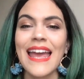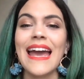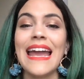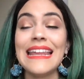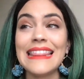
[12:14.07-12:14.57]

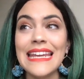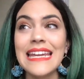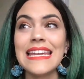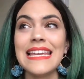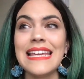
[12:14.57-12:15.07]
I think
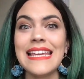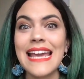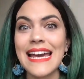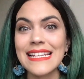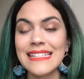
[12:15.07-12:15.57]

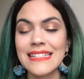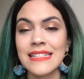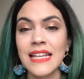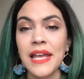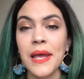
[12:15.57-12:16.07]
yes,
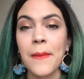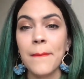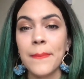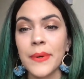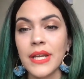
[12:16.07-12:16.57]

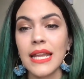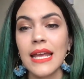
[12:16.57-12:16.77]
but